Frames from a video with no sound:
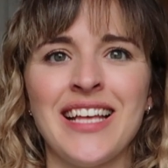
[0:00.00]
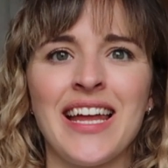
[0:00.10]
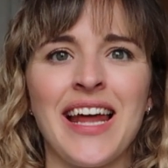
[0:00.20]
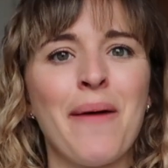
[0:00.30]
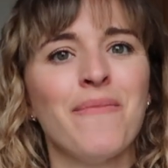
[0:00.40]

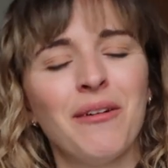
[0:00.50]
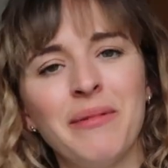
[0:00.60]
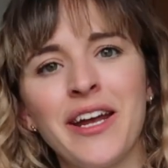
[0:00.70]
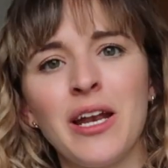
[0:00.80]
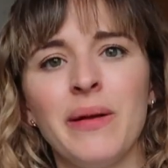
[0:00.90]
said, I'm
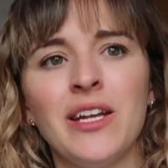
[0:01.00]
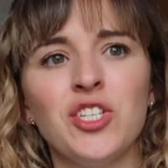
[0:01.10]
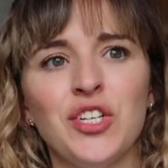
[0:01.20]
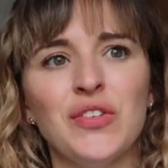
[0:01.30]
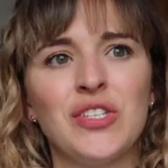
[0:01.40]
probably going to be
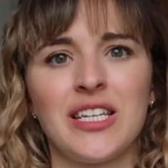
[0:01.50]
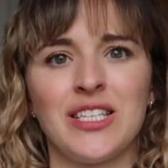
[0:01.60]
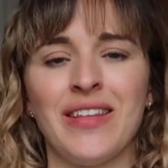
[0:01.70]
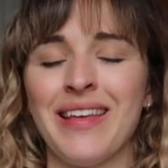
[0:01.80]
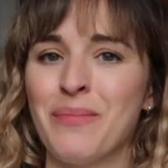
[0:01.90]

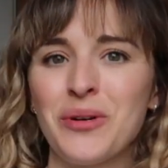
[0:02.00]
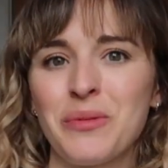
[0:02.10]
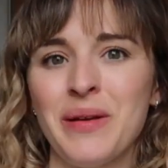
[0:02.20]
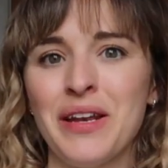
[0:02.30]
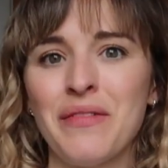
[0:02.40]
induced. So they
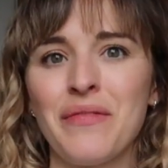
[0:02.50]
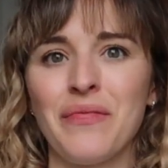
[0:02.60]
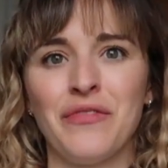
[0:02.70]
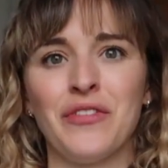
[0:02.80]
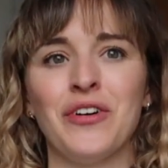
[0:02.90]
booked me in
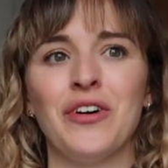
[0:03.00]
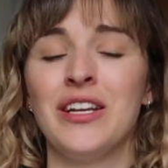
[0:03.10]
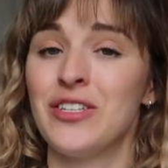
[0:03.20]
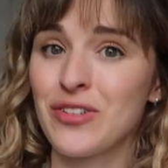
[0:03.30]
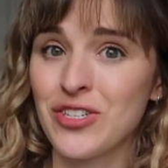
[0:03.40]
for
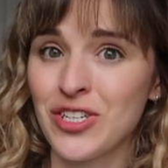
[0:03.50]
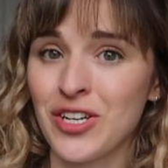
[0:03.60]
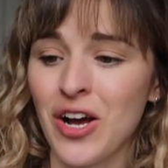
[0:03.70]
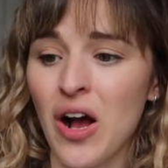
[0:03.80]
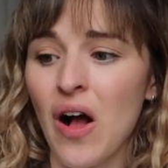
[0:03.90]
an
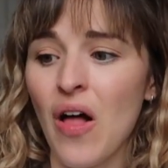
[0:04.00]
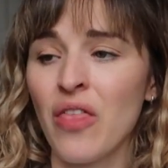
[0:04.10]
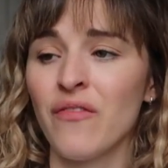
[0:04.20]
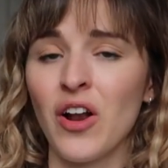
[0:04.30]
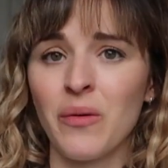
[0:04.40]
induction
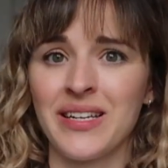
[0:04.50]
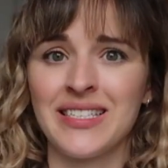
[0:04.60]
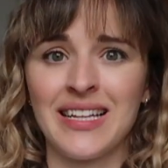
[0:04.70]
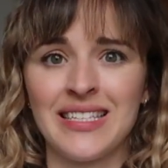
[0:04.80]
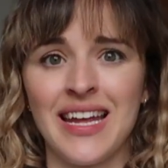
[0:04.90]
the following
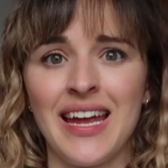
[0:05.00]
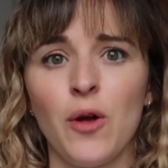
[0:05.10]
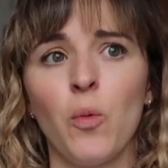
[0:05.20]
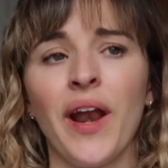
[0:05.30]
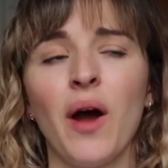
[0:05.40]

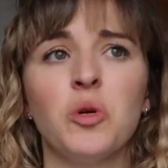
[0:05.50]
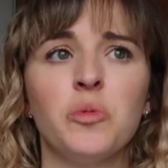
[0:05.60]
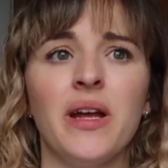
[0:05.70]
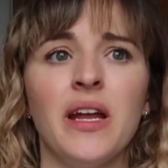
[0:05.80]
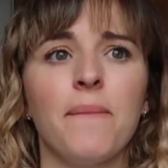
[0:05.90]
Saturday when I
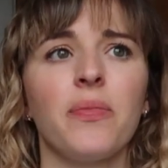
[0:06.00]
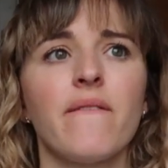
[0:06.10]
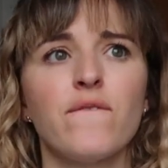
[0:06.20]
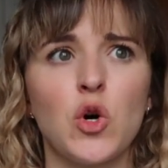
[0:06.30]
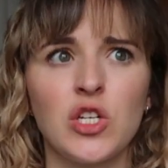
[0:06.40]
would be
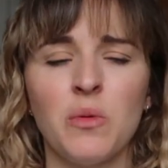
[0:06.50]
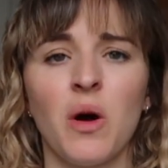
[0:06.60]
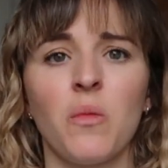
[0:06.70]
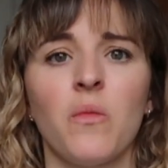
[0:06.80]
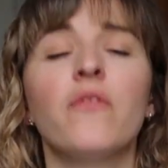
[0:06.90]

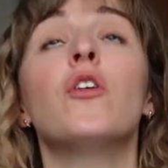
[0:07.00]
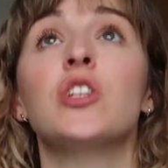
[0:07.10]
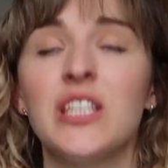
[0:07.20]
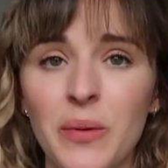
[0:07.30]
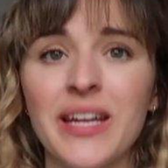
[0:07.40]

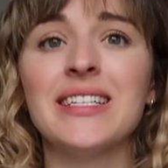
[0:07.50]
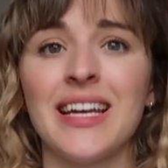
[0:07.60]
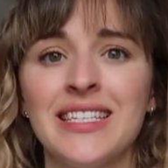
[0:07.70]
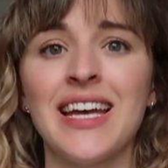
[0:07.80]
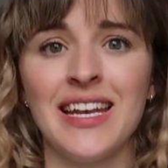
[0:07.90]
40 weeks
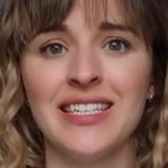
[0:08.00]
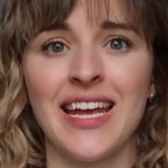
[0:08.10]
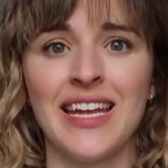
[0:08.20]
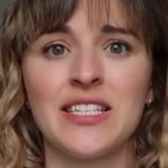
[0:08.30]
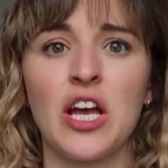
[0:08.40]
and 10
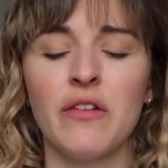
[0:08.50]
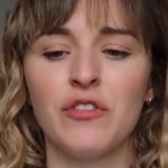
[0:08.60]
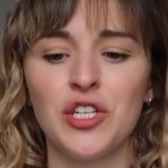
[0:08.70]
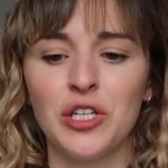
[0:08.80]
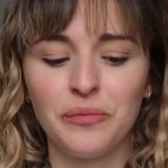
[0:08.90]
days
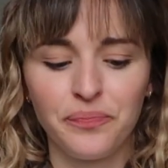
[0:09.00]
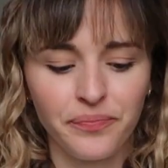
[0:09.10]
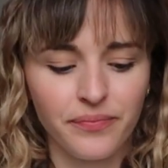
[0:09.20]
overdue.